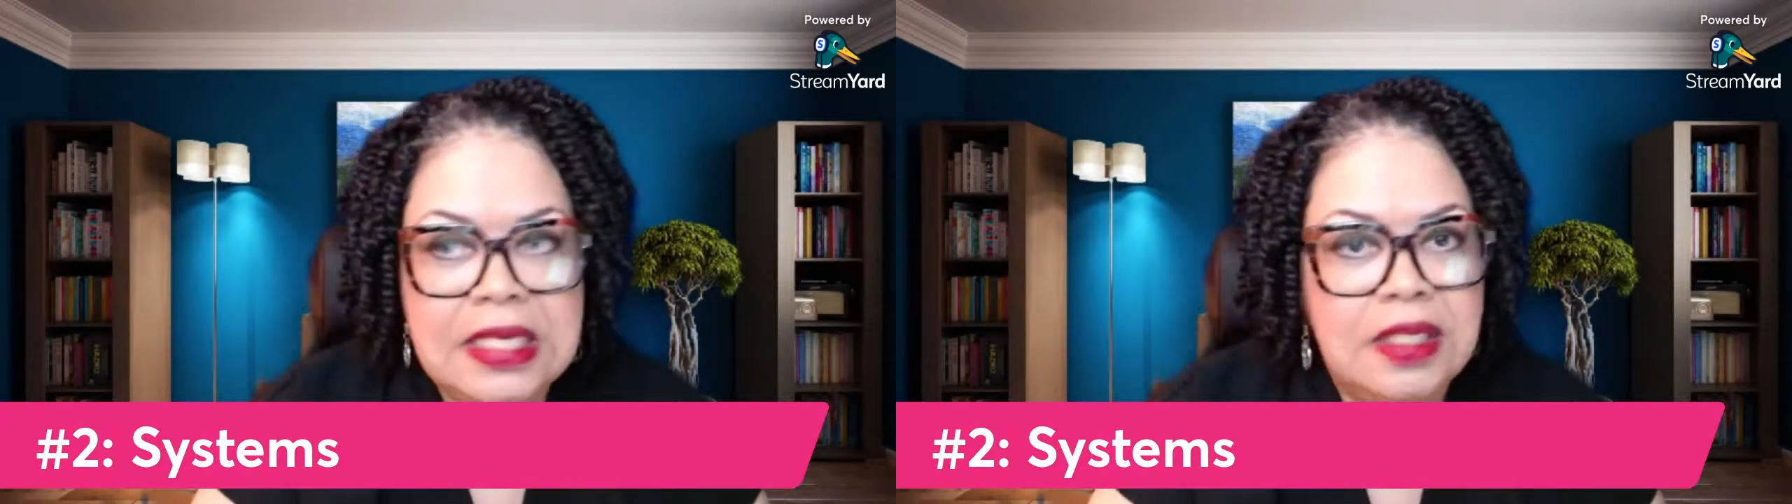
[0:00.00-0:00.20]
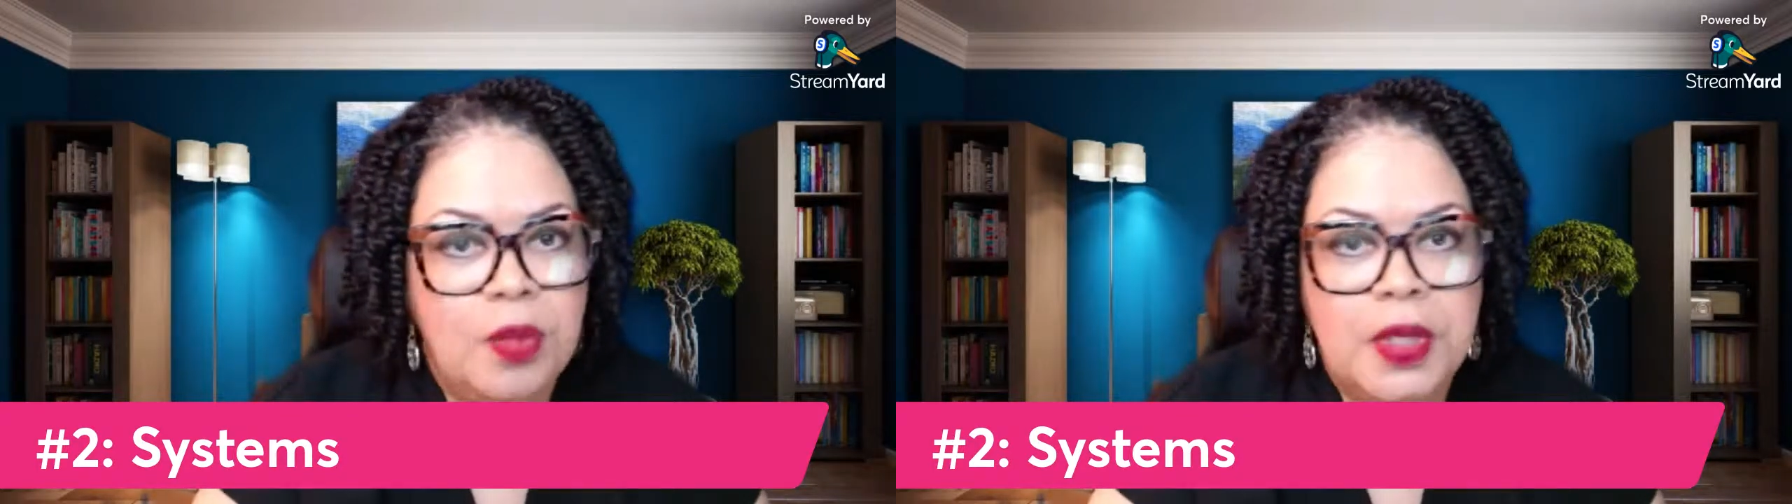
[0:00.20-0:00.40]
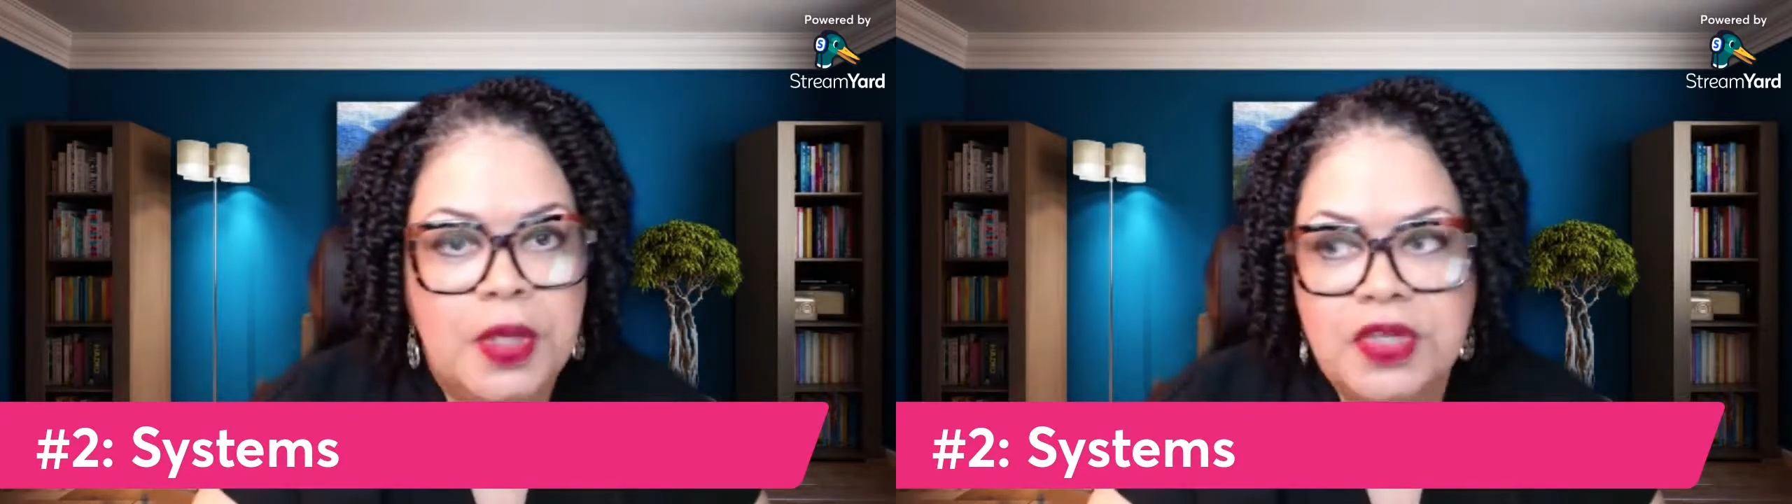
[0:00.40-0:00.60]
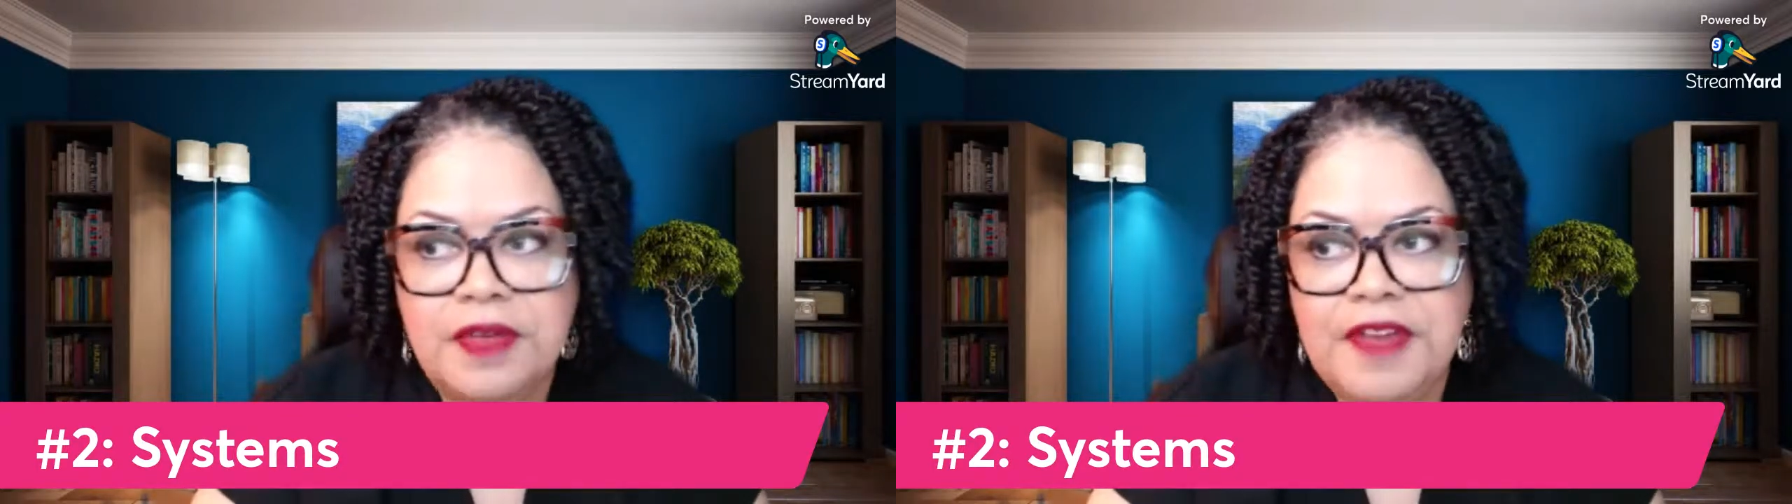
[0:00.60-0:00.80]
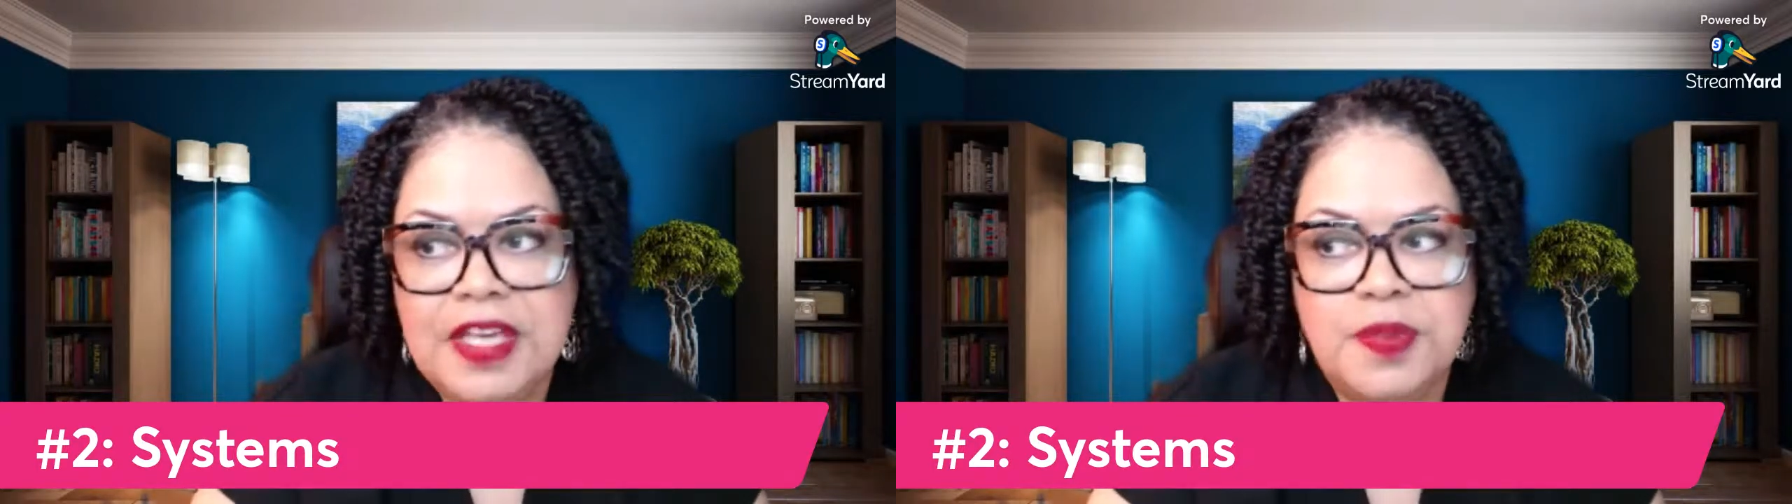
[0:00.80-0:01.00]
they'll post to
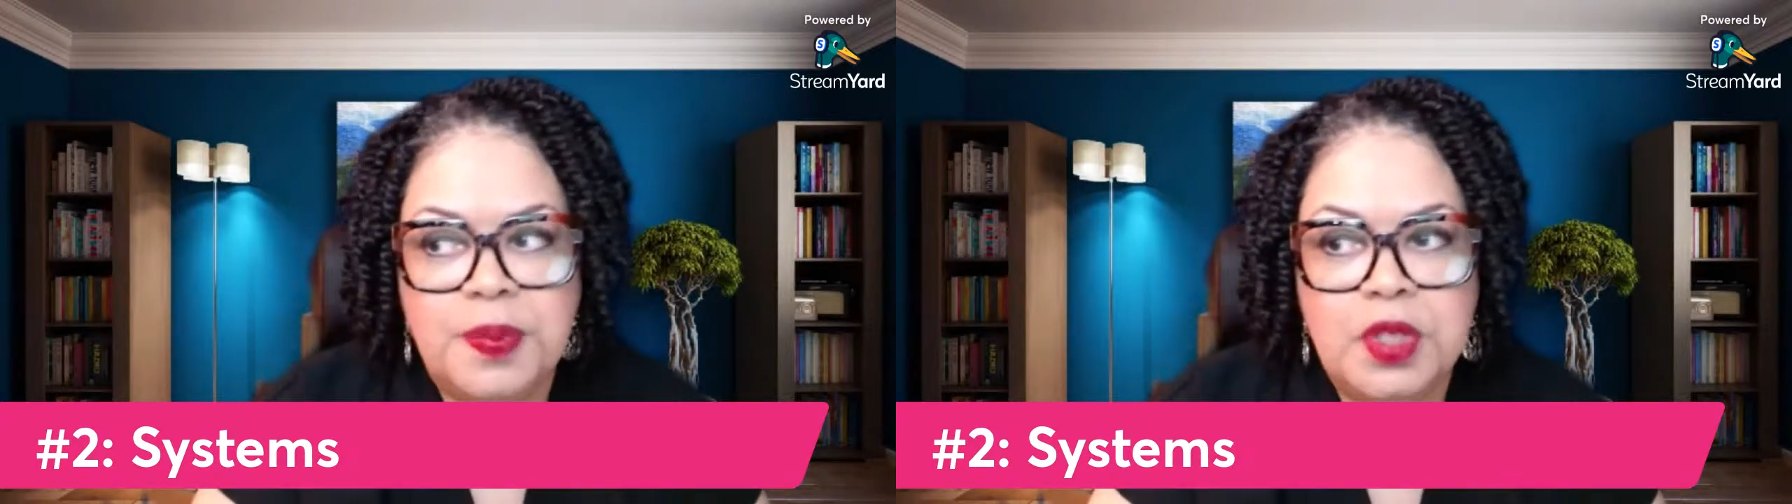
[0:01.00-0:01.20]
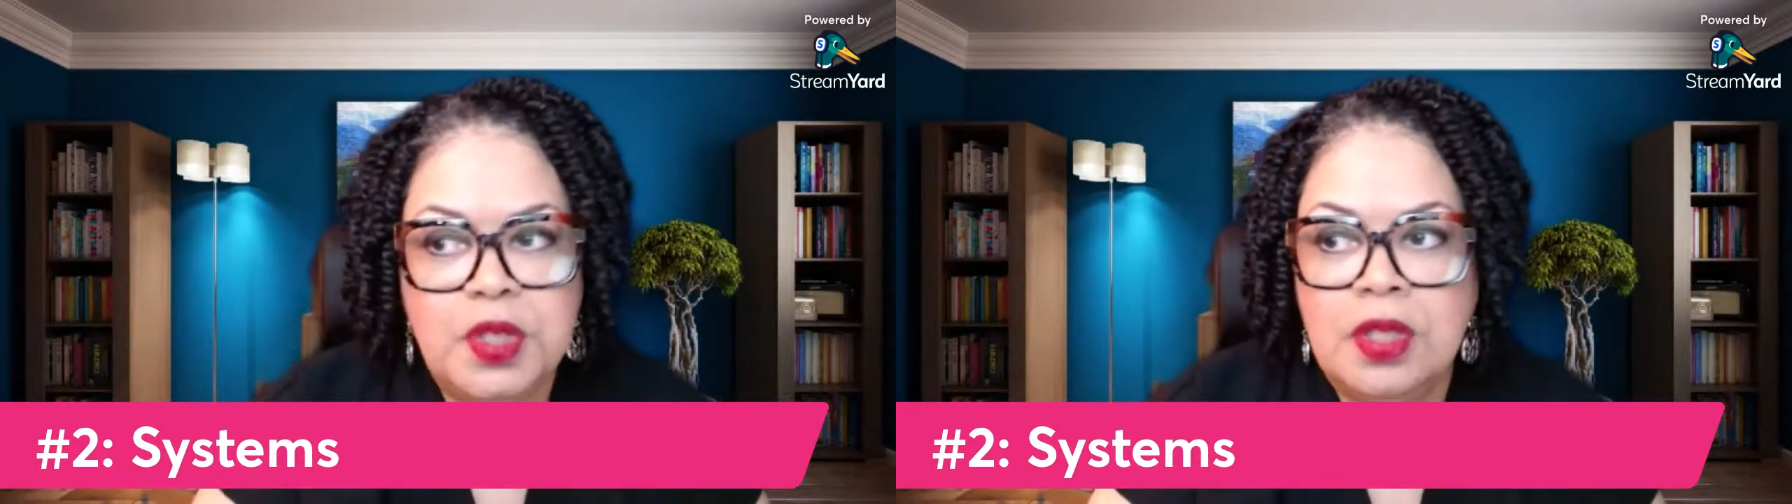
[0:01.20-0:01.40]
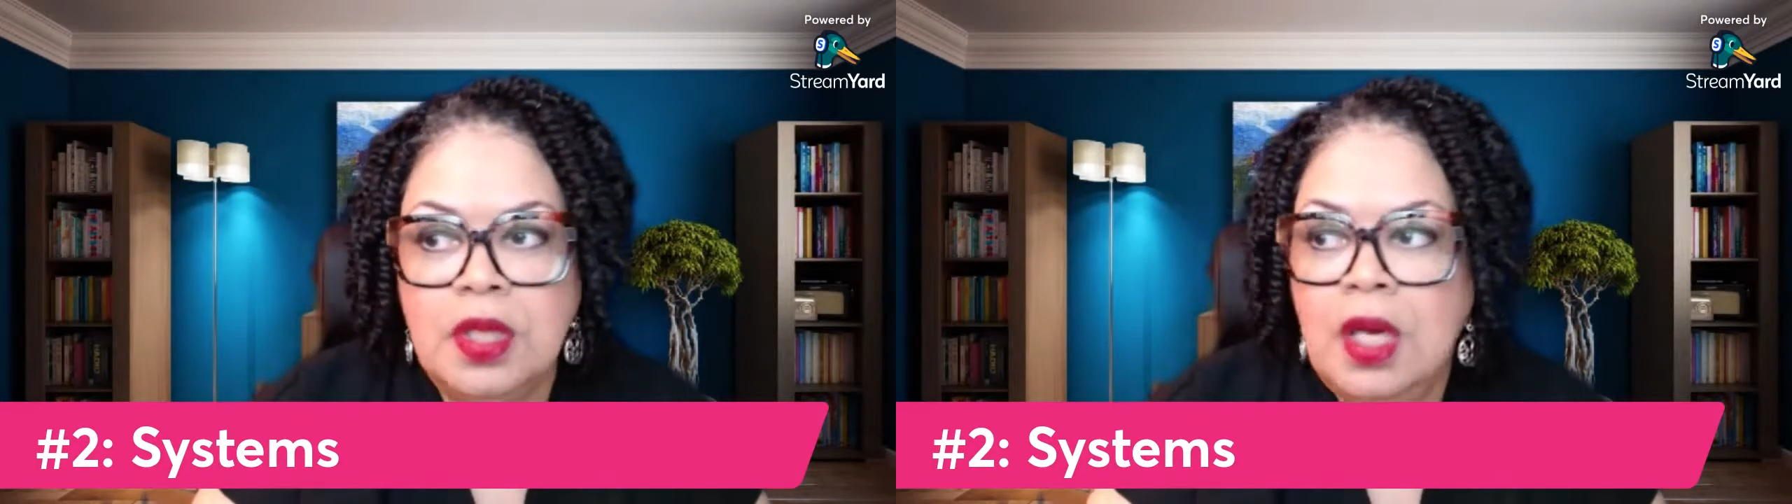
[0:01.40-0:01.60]
Facebook.